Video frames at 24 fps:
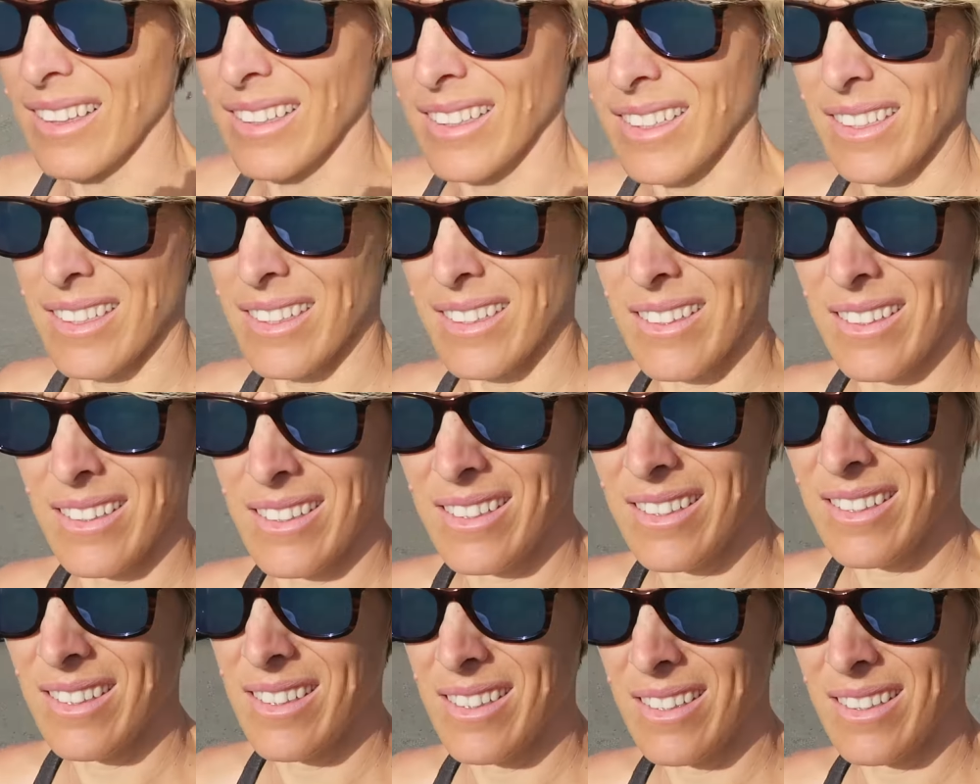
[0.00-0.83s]
Island.
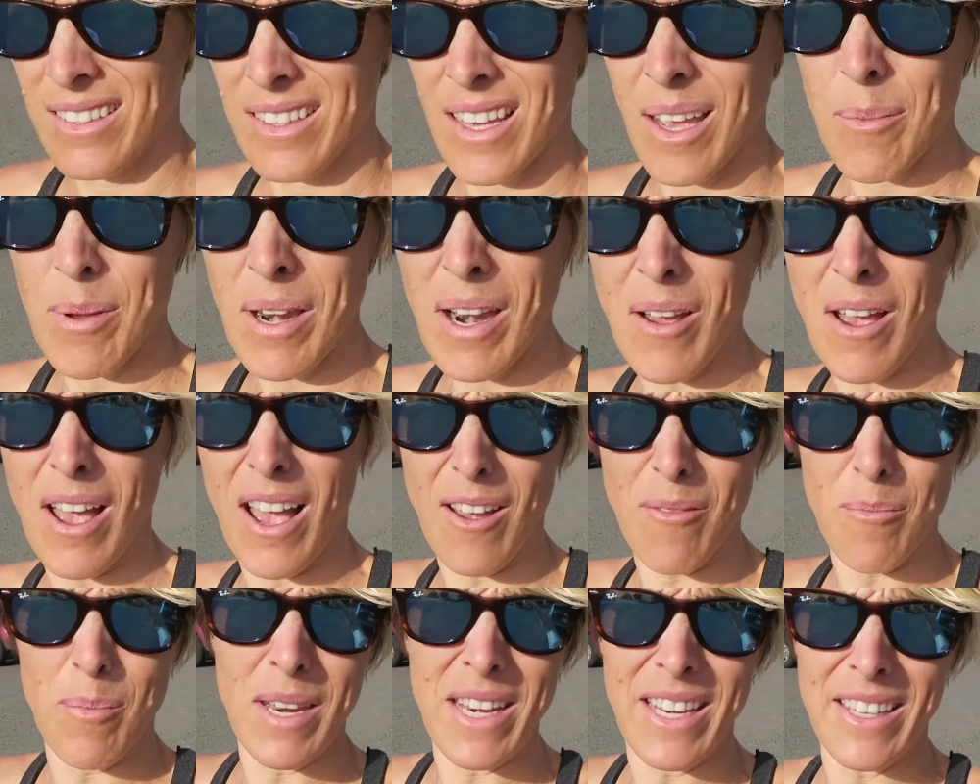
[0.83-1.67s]
I mean,
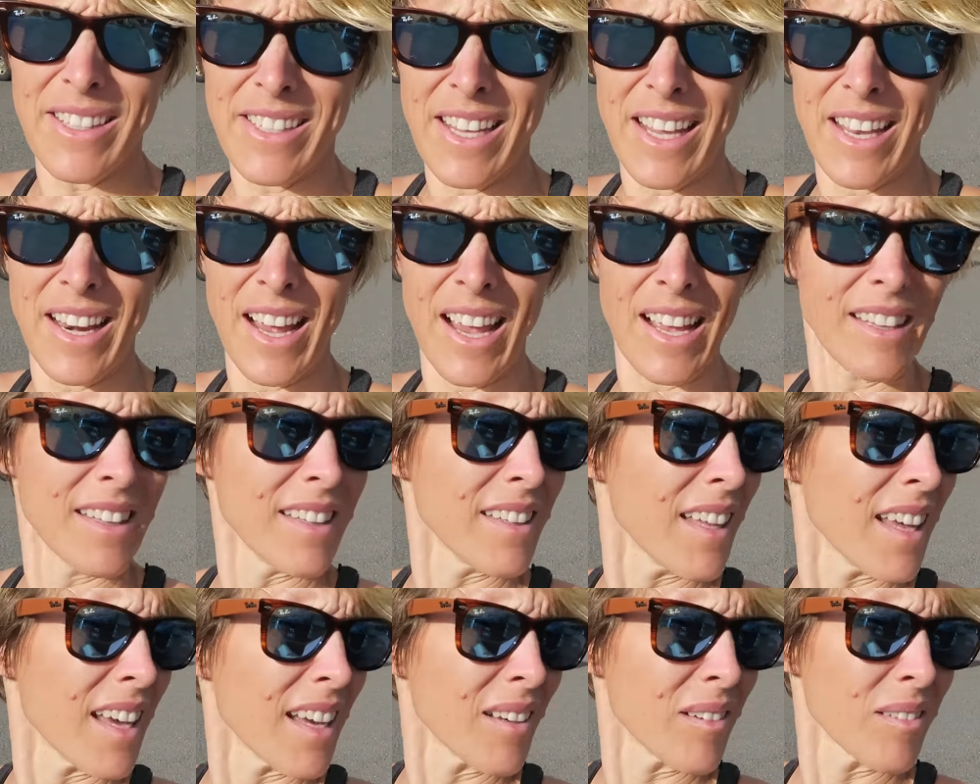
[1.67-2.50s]
I've been to Sand
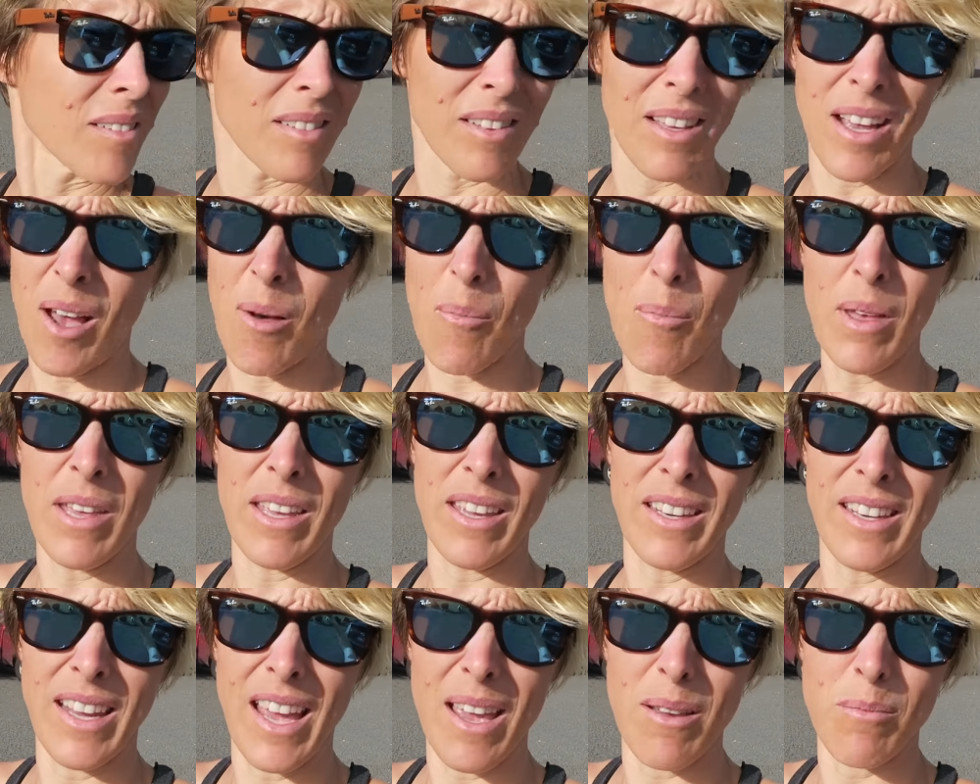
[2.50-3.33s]
Island like a
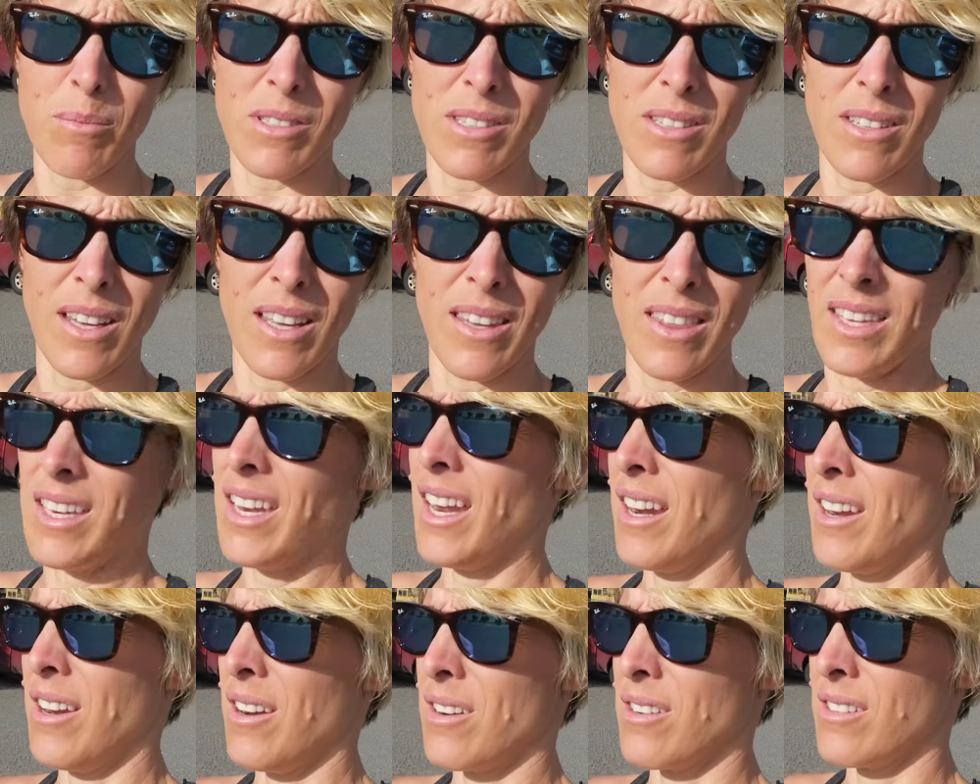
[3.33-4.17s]
million times in the
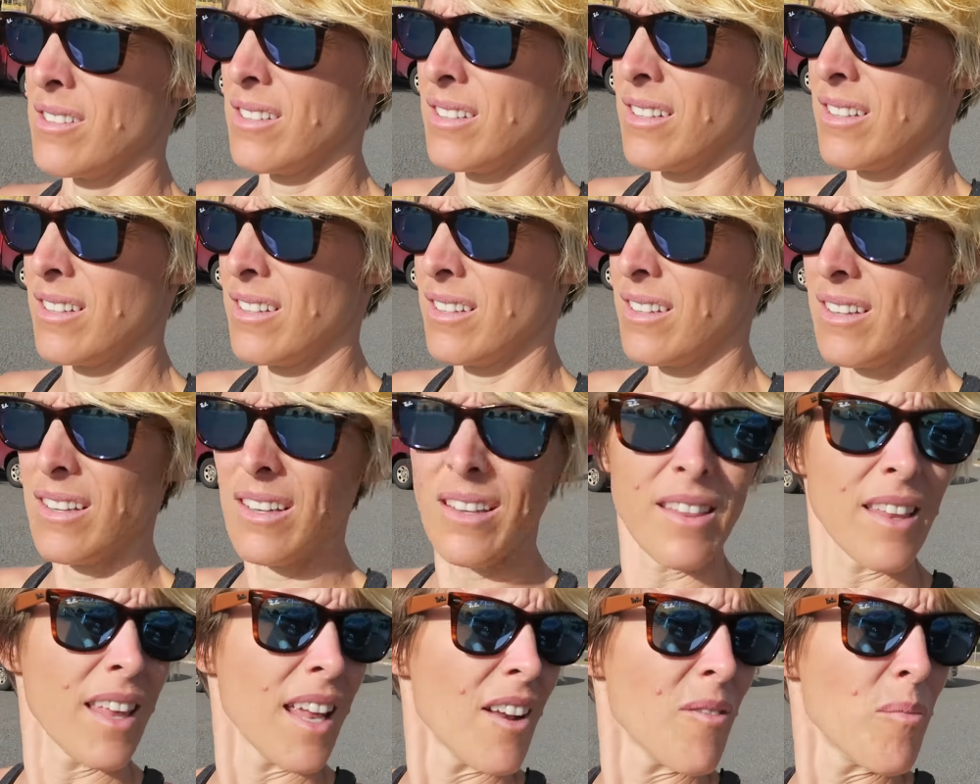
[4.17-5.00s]
ten years
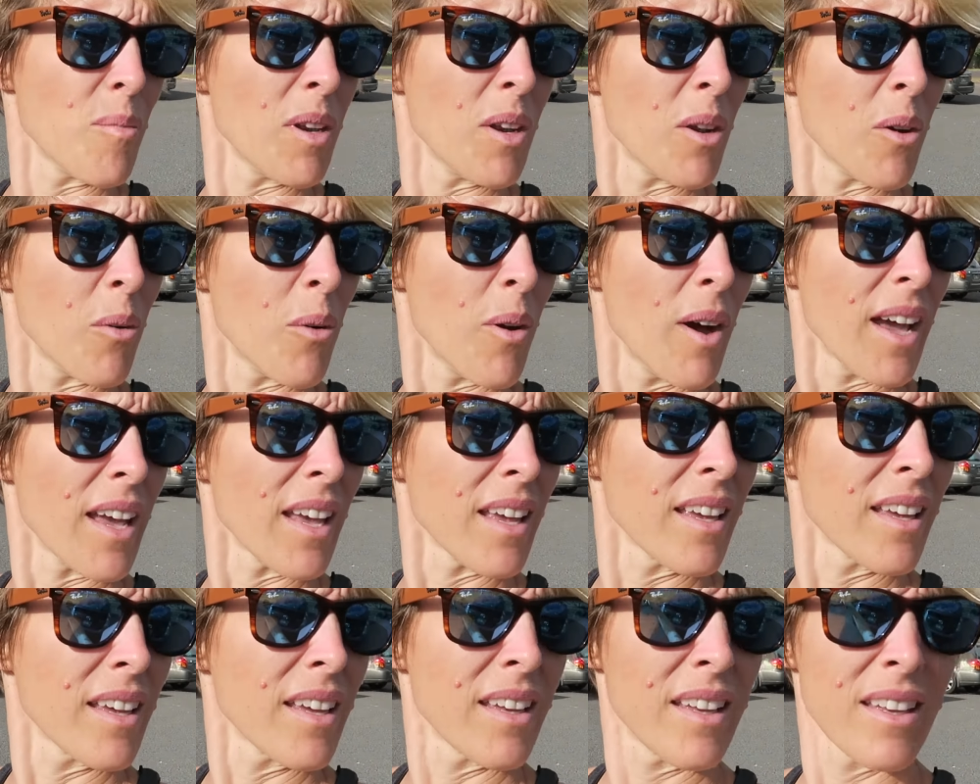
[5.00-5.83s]
that I've been to Hawaii.
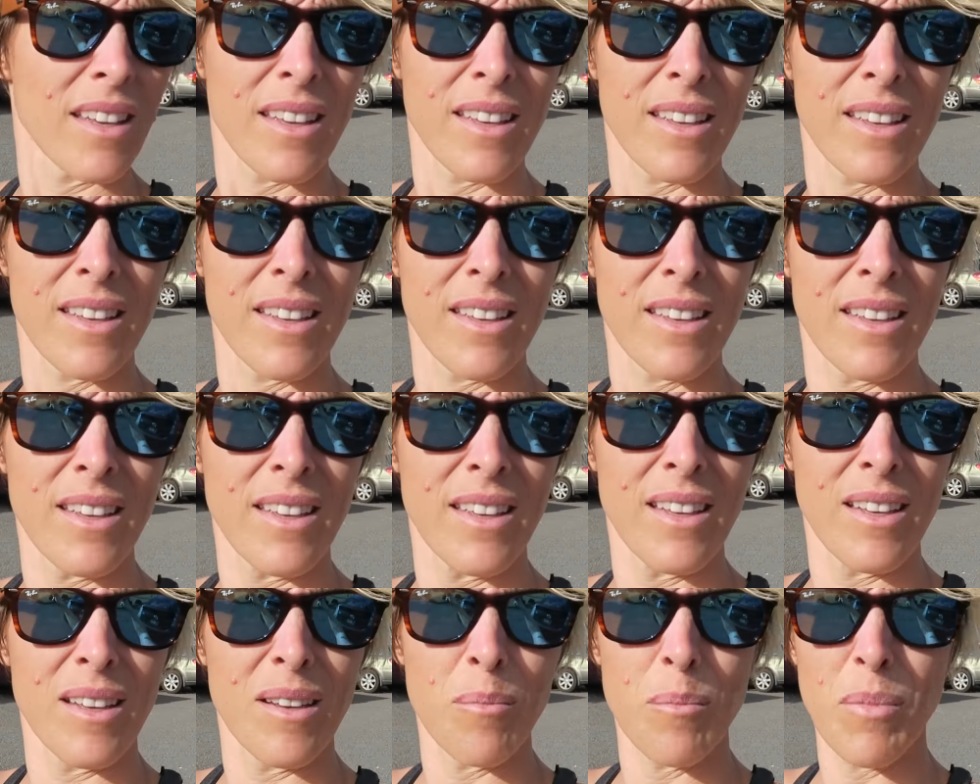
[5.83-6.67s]

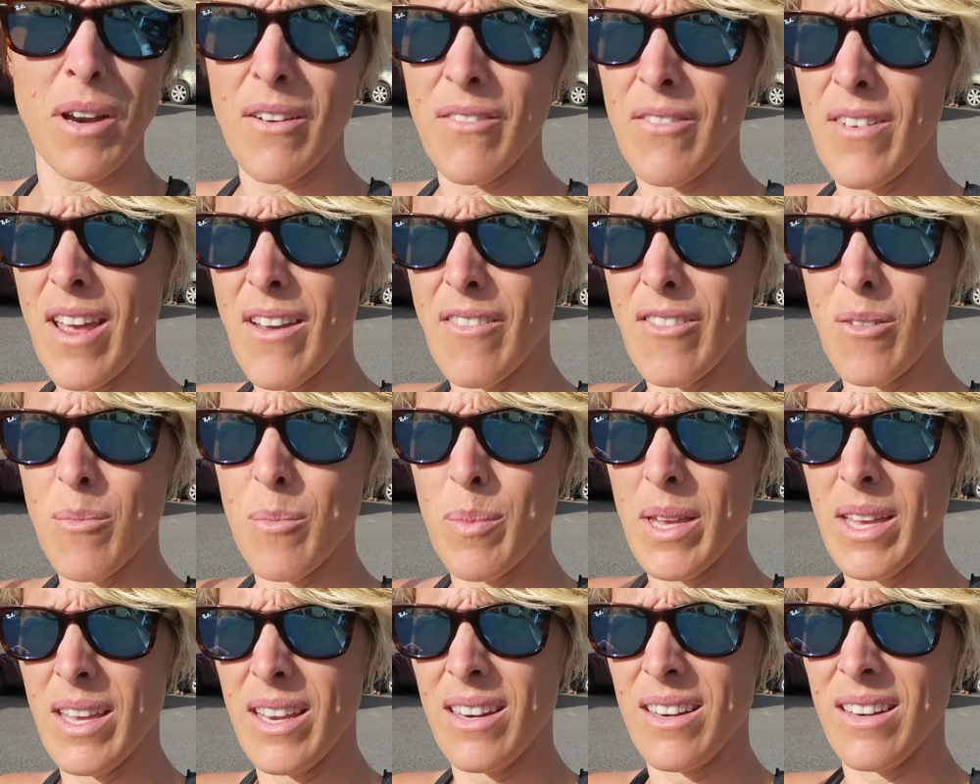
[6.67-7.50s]
But I've never
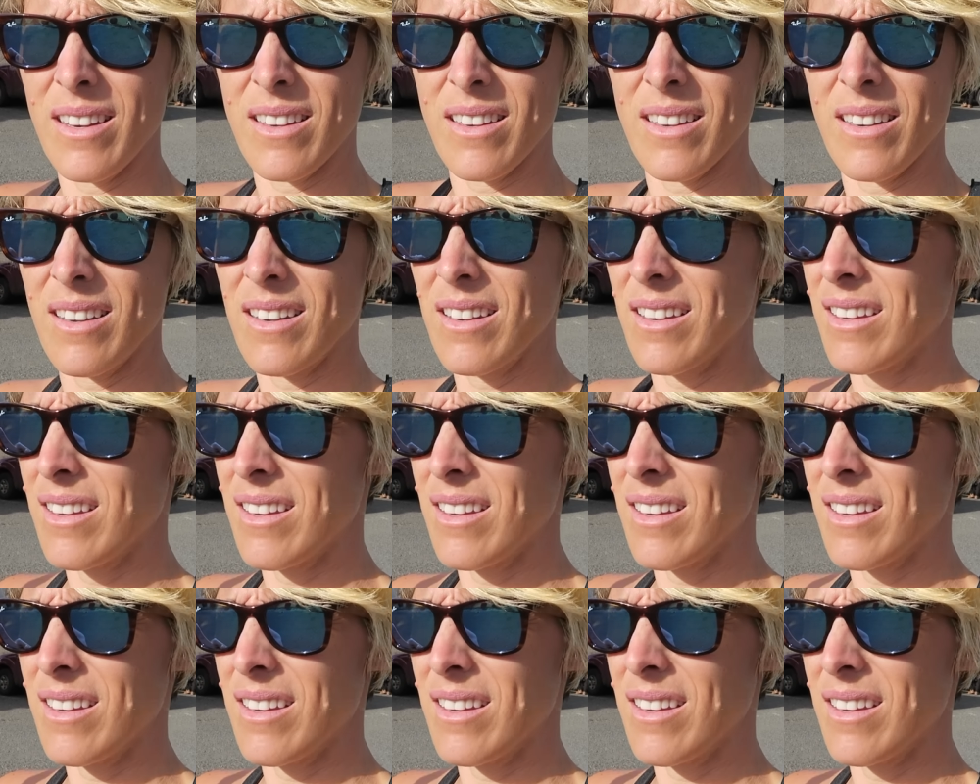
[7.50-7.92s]
been